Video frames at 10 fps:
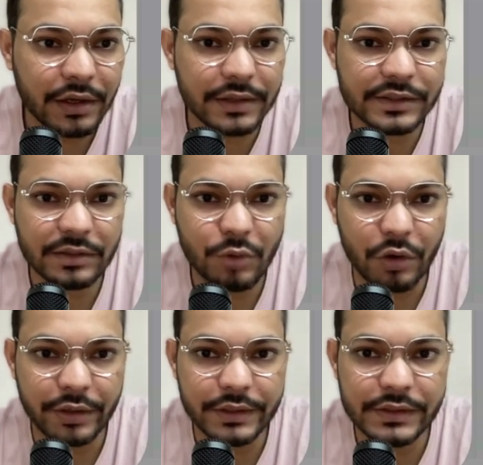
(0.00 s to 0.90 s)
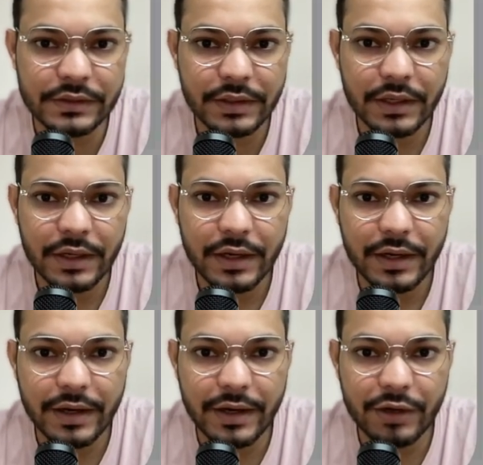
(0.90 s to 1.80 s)
a custom audience
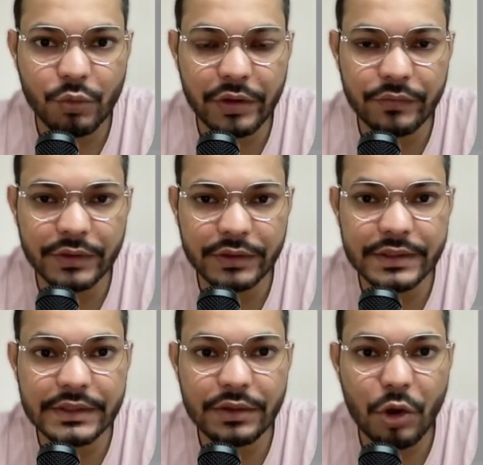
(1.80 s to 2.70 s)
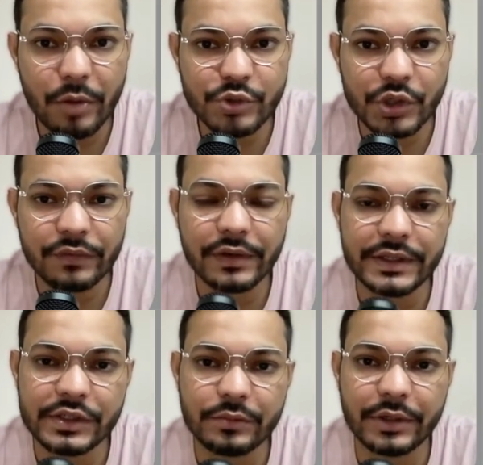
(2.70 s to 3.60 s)
and going with this option of
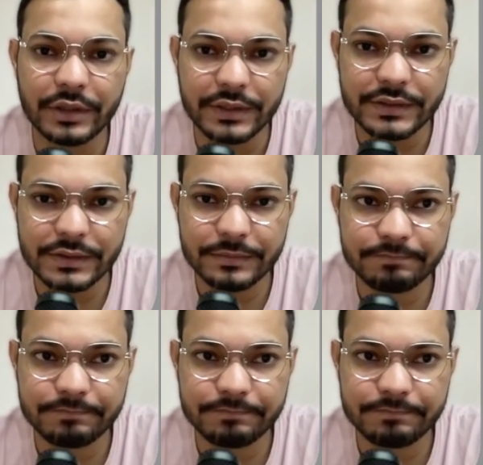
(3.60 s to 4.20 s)
customer list.